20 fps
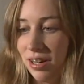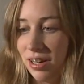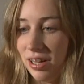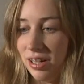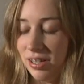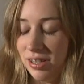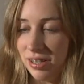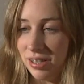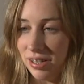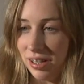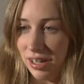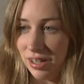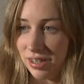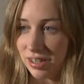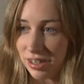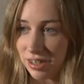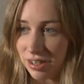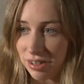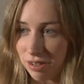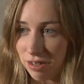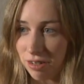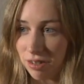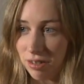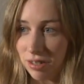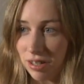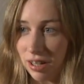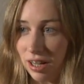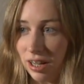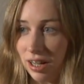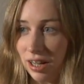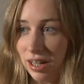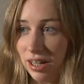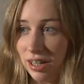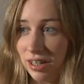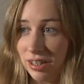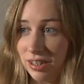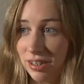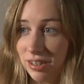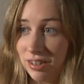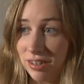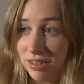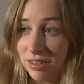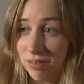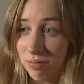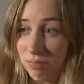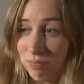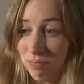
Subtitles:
it's easy to cook, and